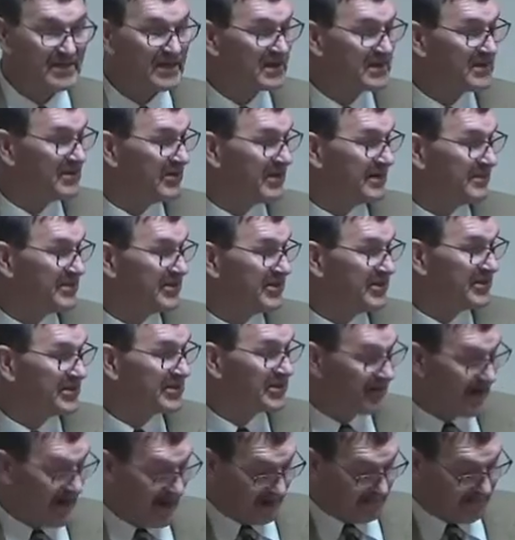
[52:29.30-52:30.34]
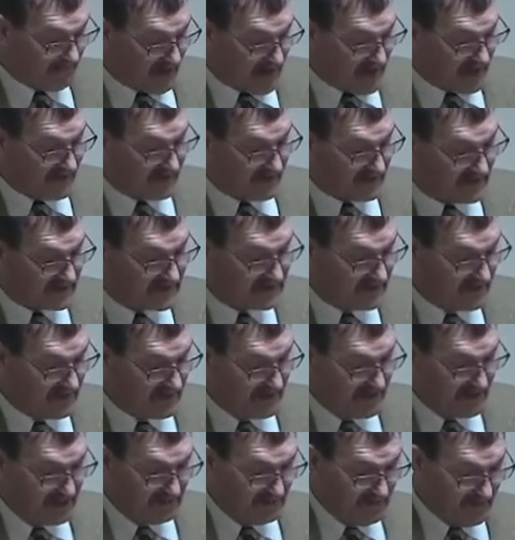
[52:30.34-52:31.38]
on them to attract buyers.
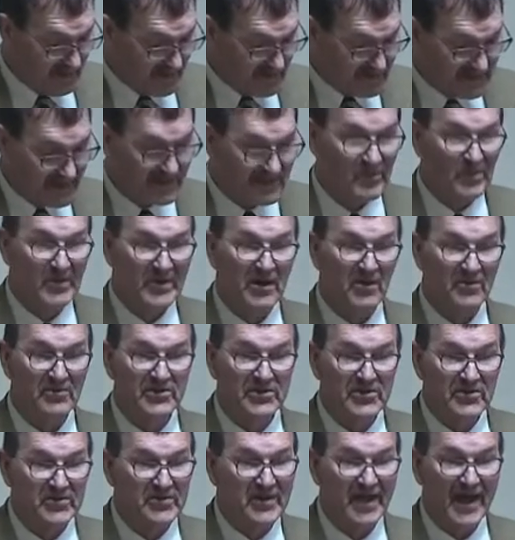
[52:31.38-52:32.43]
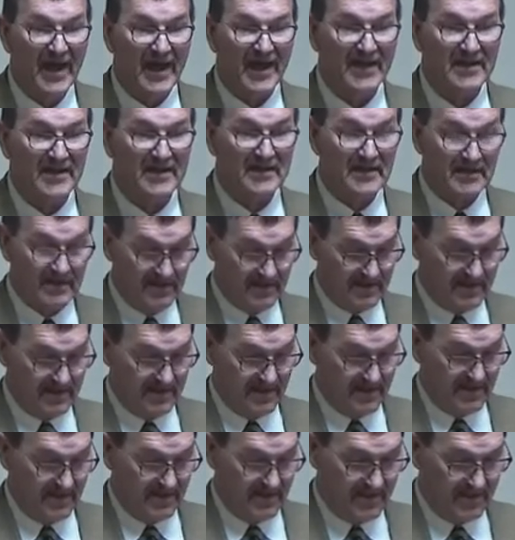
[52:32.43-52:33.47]
Paul says, we don't do that.
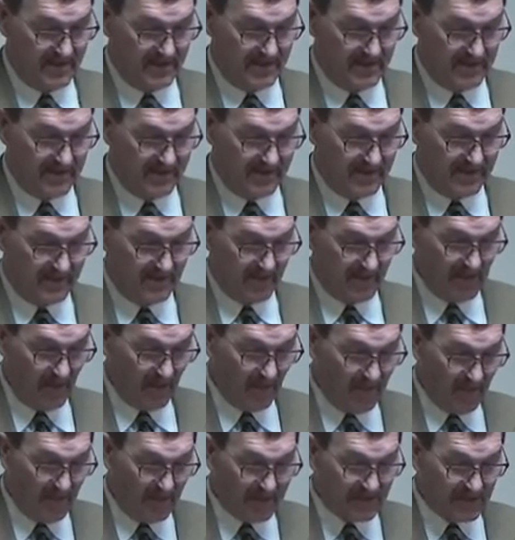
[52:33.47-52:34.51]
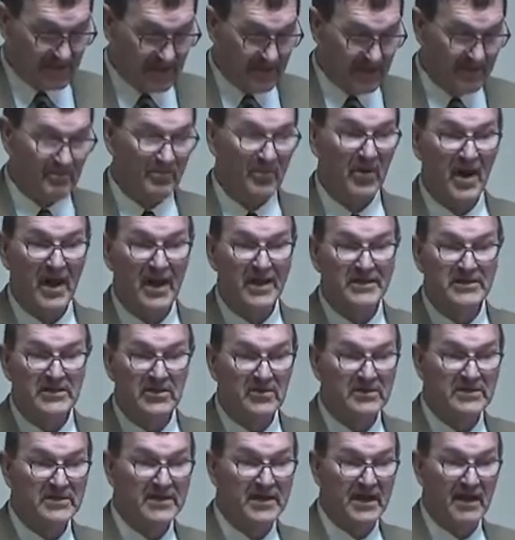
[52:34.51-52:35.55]
We don't put a cheap price on
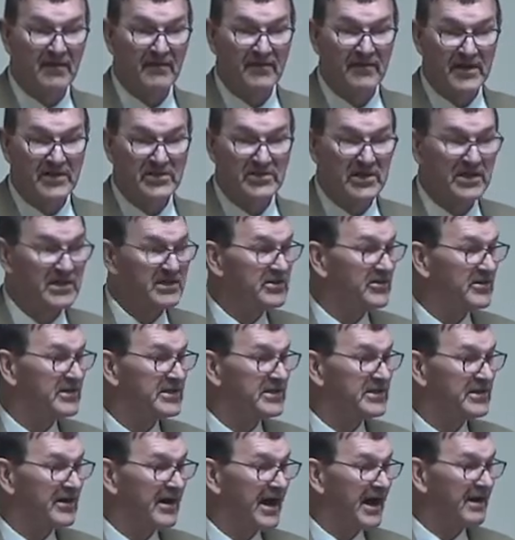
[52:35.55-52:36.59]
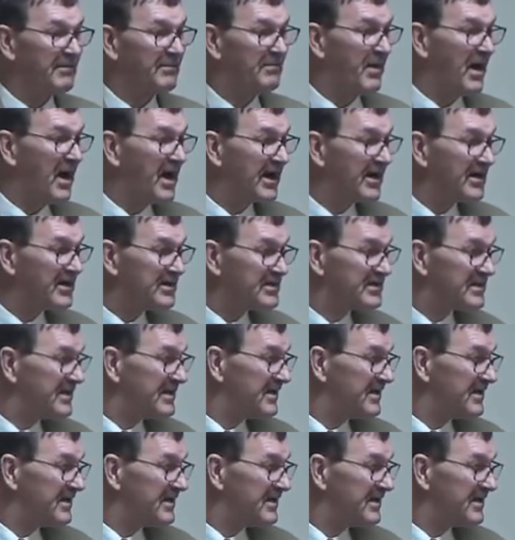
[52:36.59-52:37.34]
salvation to attract buyers.